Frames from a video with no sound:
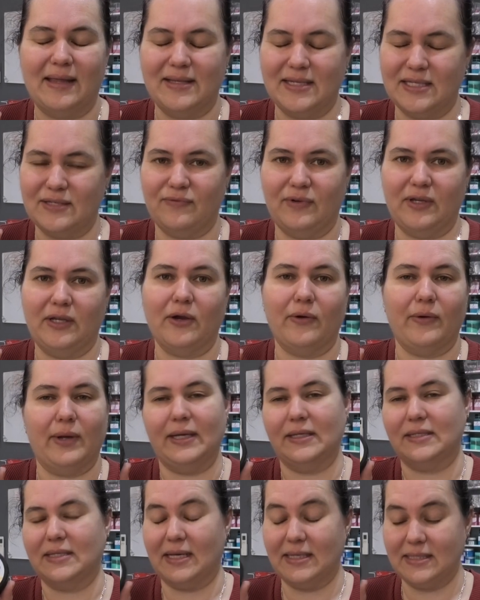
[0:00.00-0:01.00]
this video.
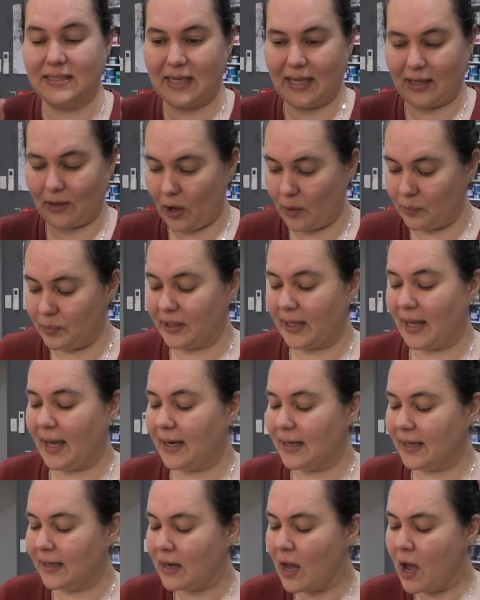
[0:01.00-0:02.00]
It does get
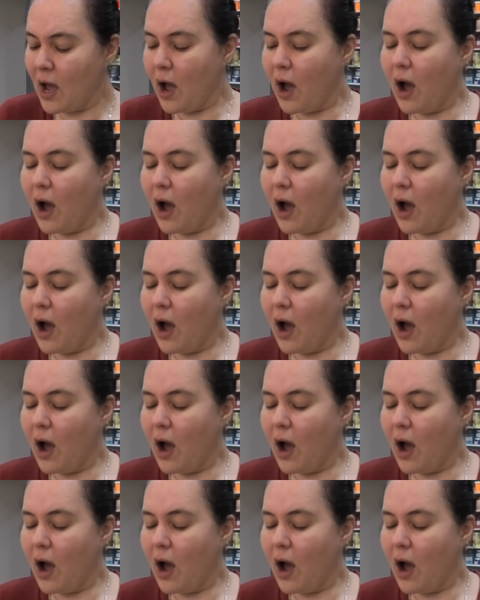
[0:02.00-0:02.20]
complicated.